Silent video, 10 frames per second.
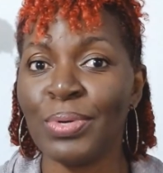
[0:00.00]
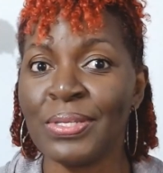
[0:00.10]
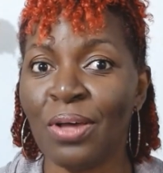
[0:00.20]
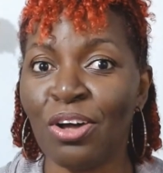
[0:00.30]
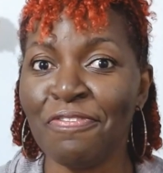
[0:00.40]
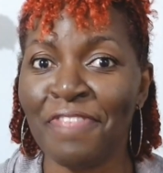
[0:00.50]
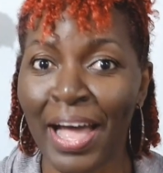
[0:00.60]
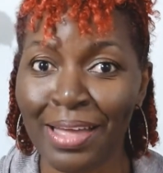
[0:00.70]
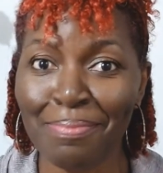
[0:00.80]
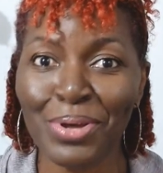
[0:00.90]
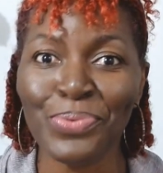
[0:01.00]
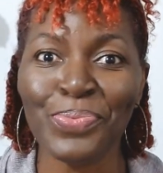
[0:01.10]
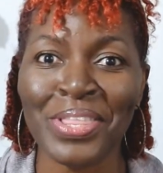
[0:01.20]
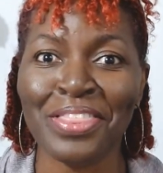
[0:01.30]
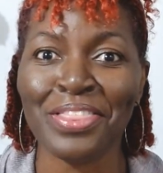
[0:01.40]
was on Vibe
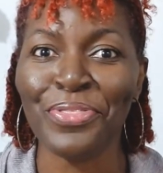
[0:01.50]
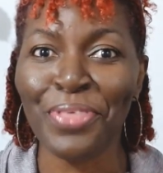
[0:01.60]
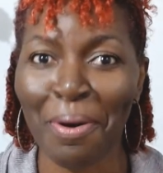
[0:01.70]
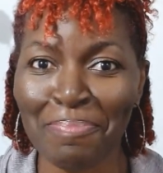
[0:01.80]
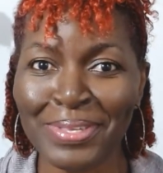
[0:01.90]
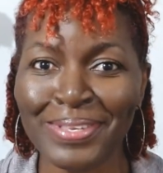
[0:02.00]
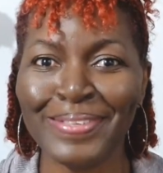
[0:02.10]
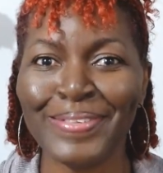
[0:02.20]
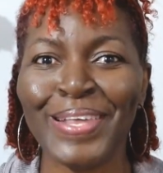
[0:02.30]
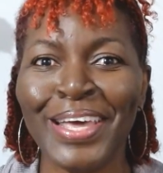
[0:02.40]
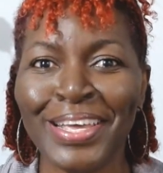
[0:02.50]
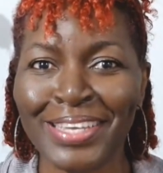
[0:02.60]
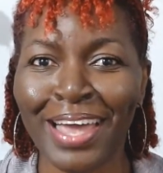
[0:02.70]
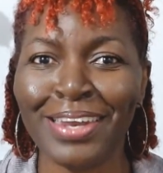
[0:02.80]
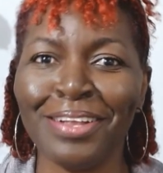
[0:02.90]
with the Thompson's
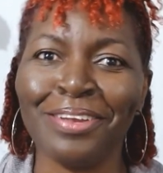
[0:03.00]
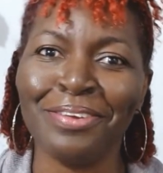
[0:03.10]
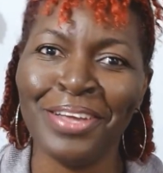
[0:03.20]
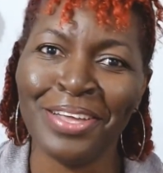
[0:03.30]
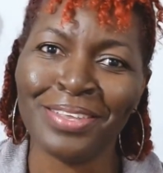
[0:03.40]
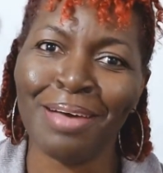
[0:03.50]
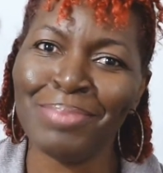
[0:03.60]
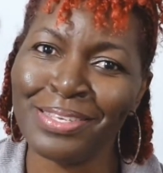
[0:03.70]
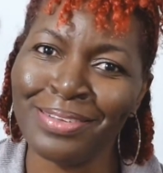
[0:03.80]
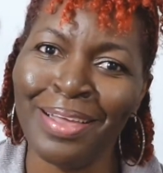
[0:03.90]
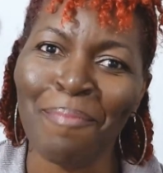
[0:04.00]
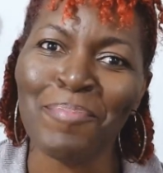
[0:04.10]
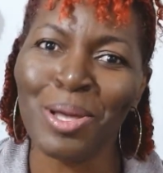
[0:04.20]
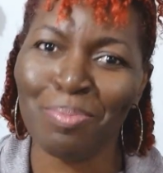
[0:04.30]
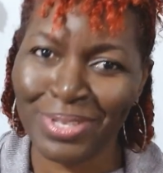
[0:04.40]
channel. Thompson,
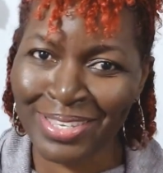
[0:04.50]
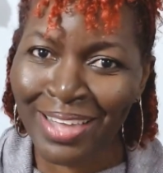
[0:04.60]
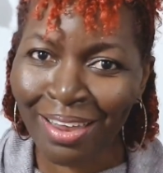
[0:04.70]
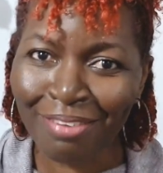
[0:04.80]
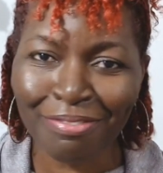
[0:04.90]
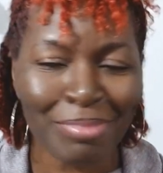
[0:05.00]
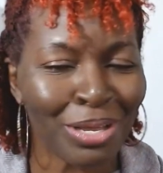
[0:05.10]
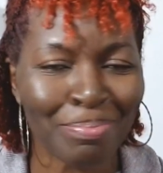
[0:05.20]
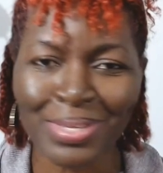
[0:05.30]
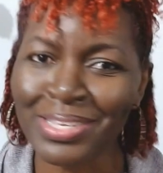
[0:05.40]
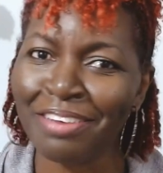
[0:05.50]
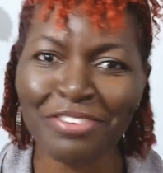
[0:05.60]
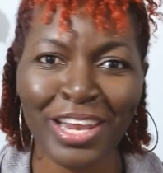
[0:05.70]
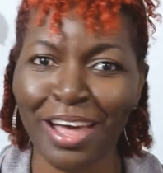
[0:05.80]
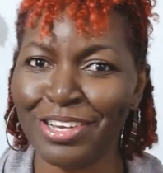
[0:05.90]
big up yourself
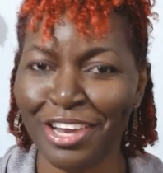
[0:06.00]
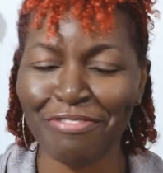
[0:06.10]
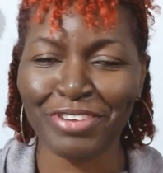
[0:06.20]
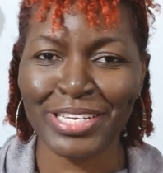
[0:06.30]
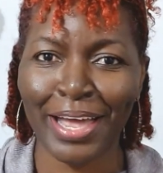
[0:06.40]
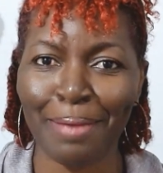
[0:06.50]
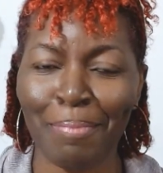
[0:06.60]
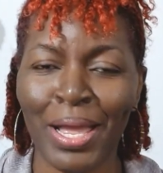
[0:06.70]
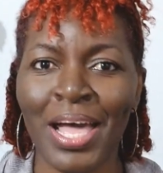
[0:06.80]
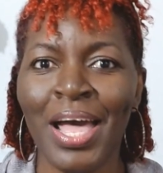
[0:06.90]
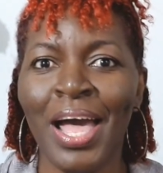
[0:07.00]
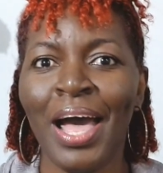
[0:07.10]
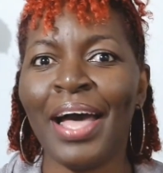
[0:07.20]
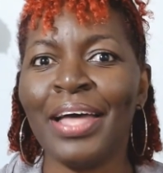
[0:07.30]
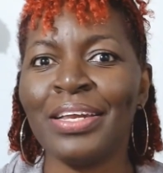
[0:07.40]
a large every time.
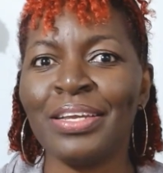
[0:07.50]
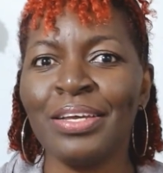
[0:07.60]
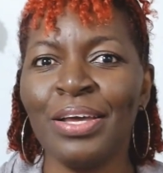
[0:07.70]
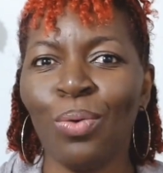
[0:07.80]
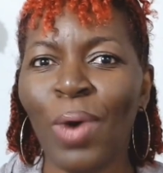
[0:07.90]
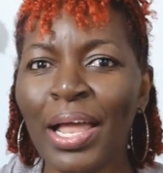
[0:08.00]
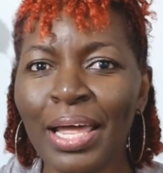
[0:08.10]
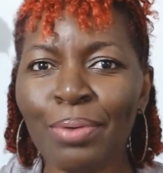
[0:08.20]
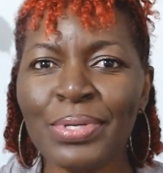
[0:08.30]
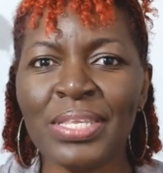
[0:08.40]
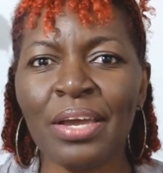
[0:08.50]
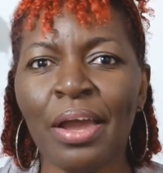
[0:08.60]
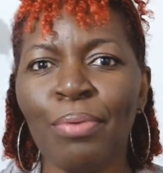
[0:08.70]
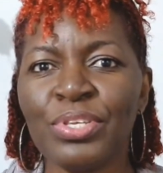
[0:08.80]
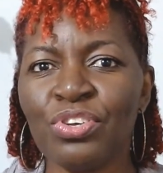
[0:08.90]
And while I was there,
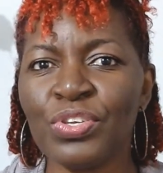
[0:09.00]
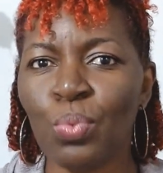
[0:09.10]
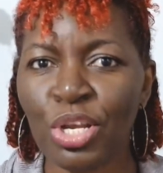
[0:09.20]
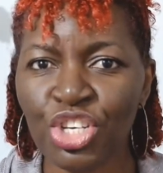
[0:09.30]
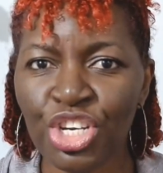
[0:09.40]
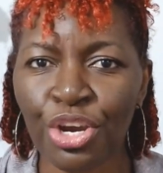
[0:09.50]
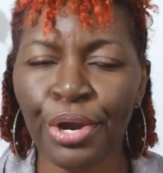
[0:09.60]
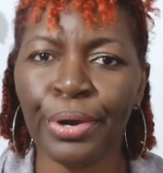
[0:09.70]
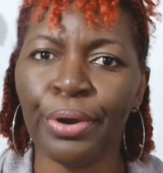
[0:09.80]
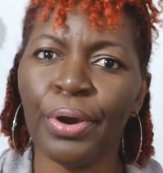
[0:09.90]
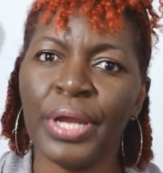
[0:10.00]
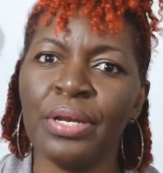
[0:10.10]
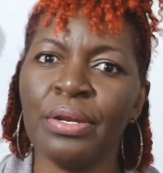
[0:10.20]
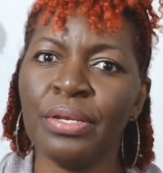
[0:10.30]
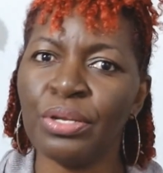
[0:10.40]
I was just watching her
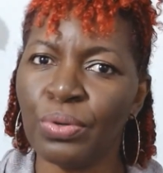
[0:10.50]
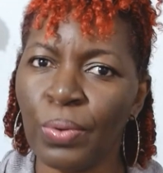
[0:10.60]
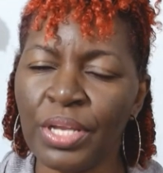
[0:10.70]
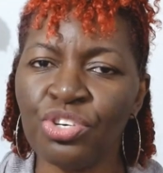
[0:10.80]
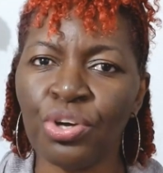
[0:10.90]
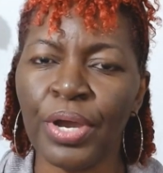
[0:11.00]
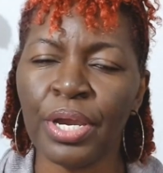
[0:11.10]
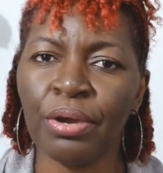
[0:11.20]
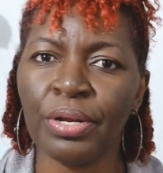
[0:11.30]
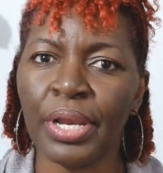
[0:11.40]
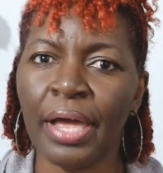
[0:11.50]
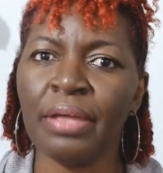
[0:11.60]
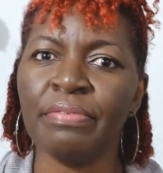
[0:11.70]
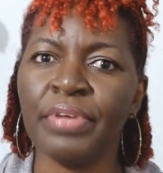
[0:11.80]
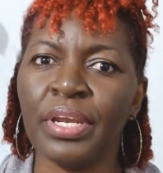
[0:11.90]
and, you know, enjoying her
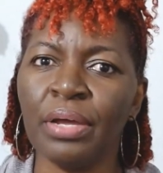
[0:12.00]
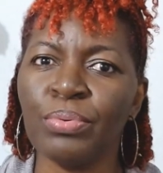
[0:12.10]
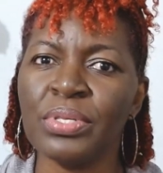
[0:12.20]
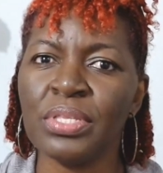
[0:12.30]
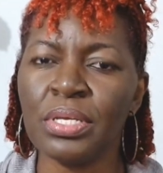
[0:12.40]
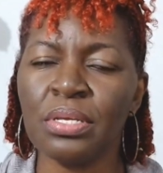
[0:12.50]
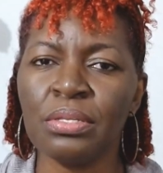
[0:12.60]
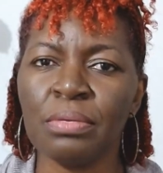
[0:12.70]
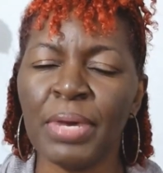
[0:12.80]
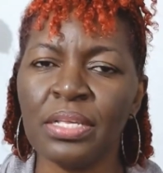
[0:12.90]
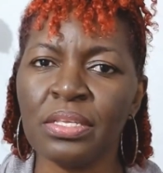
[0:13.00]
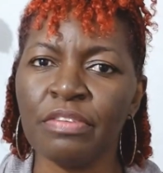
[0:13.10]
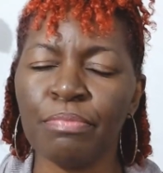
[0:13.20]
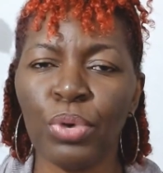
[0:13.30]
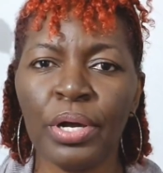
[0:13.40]
life. And I was thinking to
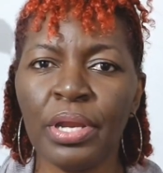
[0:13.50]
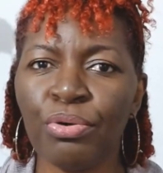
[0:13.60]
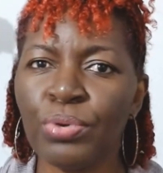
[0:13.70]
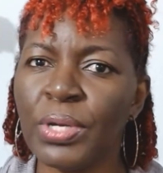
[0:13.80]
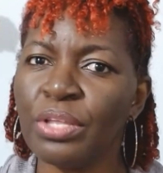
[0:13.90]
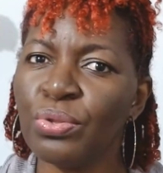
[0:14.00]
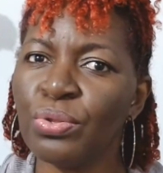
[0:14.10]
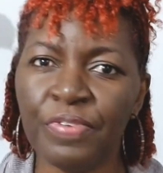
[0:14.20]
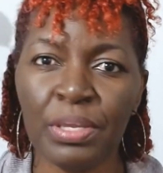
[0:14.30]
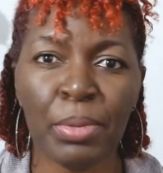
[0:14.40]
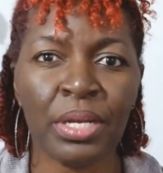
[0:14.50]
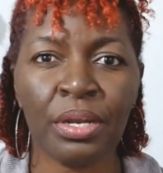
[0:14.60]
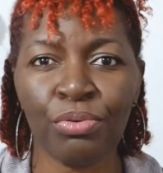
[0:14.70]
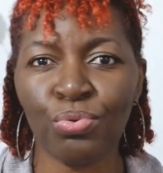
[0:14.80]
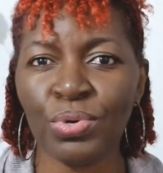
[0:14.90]
myself, boy, that really a tough man,
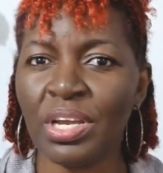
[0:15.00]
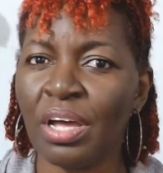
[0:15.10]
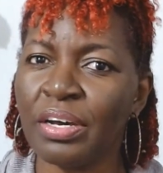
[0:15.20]
that really a